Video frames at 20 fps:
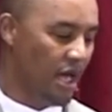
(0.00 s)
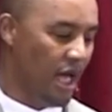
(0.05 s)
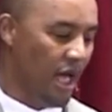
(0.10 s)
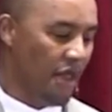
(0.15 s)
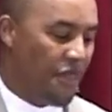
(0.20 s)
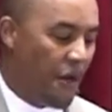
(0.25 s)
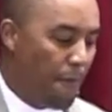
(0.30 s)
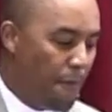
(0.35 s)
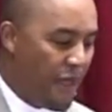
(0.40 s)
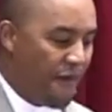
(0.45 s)

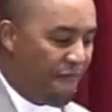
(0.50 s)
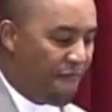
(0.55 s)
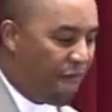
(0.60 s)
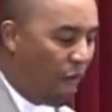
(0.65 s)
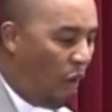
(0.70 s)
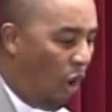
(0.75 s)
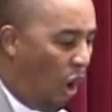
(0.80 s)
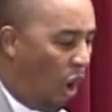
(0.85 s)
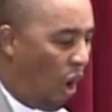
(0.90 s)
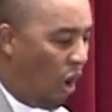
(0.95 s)
The
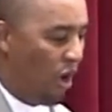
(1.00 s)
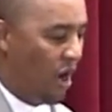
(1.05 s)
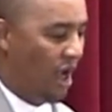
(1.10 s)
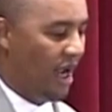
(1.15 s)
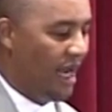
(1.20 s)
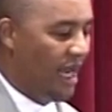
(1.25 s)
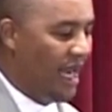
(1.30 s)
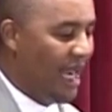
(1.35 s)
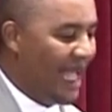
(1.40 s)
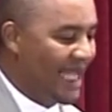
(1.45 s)
before
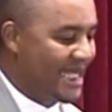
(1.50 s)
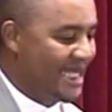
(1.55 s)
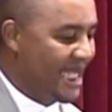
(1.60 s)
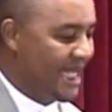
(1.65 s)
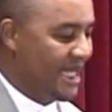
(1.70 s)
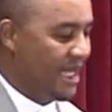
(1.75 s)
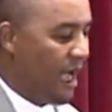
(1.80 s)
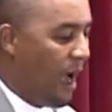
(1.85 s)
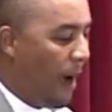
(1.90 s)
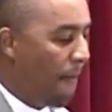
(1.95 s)

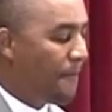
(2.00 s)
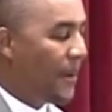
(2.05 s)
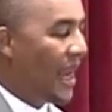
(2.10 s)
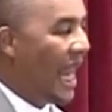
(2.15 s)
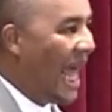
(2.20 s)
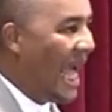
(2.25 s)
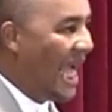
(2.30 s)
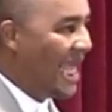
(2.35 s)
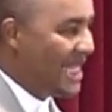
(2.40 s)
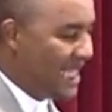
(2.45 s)
lesson
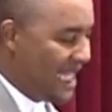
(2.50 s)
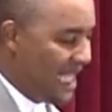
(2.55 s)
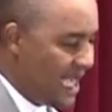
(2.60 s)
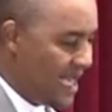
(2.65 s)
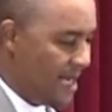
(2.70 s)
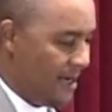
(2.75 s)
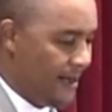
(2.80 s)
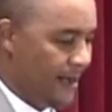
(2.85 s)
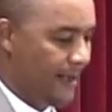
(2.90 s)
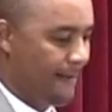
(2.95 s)
applied
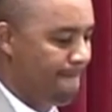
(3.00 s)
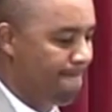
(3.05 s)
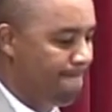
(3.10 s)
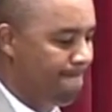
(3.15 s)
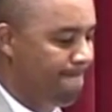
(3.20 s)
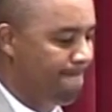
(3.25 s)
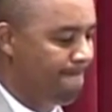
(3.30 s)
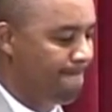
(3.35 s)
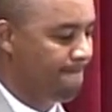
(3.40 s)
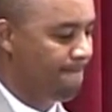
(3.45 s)
here.
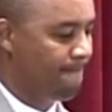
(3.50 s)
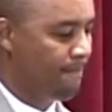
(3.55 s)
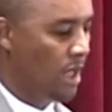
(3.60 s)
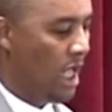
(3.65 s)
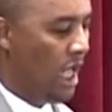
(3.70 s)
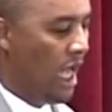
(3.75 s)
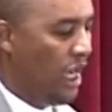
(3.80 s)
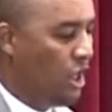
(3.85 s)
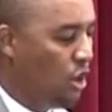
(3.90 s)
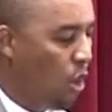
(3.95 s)

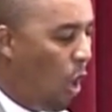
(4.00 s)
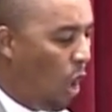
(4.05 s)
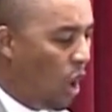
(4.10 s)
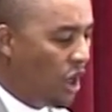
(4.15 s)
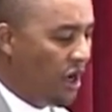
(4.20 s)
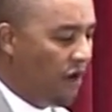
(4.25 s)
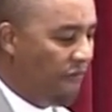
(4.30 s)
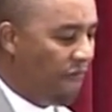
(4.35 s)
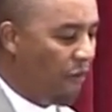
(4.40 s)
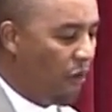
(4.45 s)
In
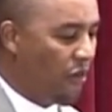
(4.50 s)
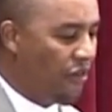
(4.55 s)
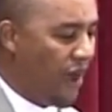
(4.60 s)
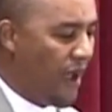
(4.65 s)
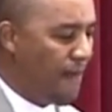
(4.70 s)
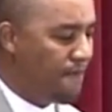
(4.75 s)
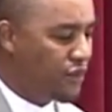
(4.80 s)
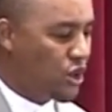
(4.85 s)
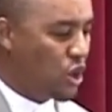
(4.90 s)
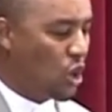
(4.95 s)
order for
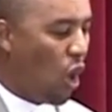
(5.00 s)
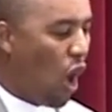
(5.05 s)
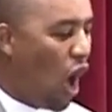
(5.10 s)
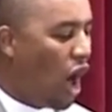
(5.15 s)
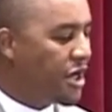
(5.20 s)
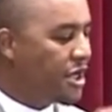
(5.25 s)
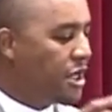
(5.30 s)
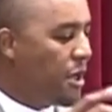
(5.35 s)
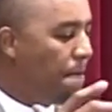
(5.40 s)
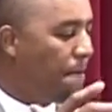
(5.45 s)
them to
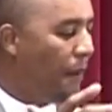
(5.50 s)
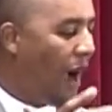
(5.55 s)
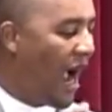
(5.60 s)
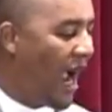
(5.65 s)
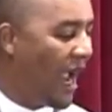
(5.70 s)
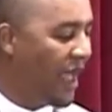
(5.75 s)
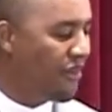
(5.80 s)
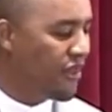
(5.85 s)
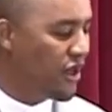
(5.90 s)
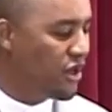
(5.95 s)

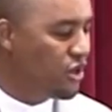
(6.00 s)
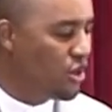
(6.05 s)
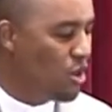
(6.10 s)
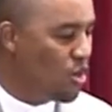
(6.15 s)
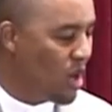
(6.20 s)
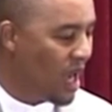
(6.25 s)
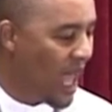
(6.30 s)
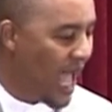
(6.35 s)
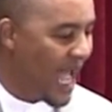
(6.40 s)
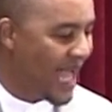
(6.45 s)
occupy the
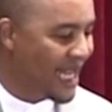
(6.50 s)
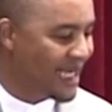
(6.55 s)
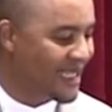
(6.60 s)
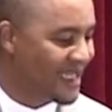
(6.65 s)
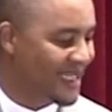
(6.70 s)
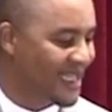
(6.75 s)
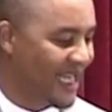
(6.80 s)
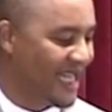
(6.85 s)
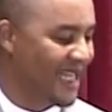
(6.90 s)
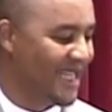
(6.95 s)
new
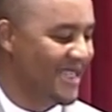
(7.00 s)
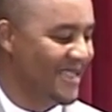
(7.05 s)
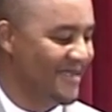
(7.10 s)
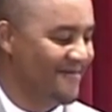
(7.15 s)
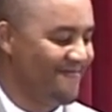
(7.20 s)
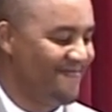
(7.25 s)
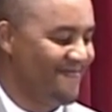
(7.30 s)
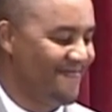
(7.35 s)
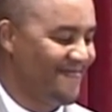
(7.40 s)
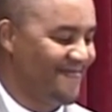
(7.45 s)
land
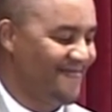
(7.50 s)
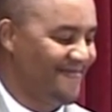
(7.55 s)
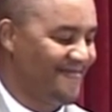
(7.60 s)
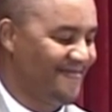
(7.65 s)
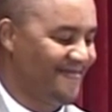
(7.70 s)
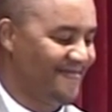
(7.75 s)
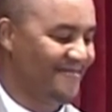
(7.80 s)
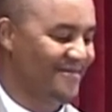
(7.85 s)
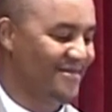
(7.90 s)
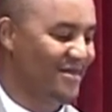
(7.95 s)

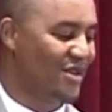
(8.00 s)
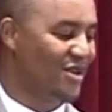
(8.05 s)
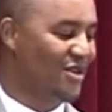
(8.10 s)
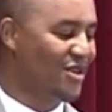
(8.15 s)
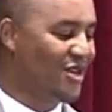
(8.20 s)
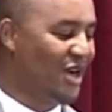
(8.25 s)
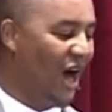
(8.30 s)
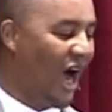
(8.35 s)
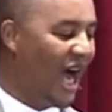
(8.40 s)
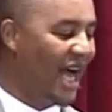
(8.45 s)

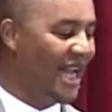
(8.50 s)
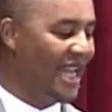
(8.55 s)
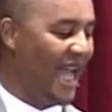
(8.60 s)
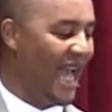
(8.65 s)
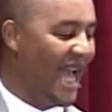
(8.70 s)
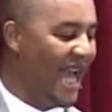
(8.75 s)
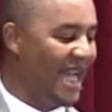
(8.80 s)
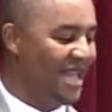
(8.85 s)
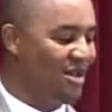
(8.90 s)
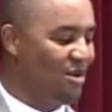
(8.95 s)
God
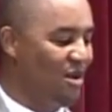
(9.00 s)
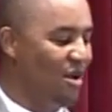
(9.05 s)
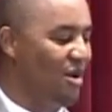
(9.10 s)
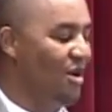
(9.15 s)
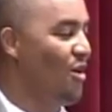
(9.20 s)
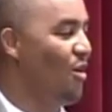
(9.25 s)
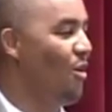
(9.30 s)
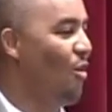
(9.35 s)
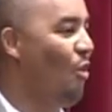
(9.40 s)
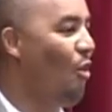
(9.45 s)
had
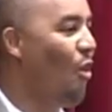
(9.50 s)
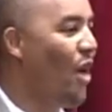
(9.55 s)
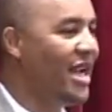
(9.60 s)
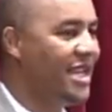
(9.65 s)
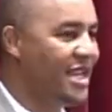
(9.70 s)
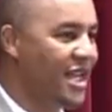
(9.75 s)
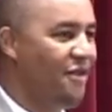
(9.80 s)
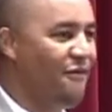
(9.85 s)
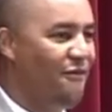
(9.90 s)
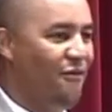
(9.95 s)

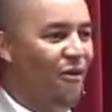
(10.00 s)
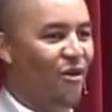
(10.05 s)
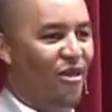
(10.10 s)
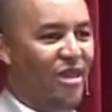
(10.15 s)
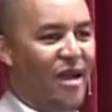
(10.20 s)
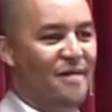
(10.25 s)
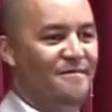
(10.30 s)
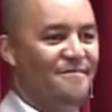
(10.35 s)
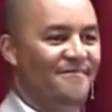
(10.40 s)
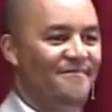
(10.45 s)
waiting for
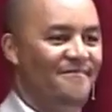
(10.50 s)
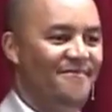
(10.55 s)
them,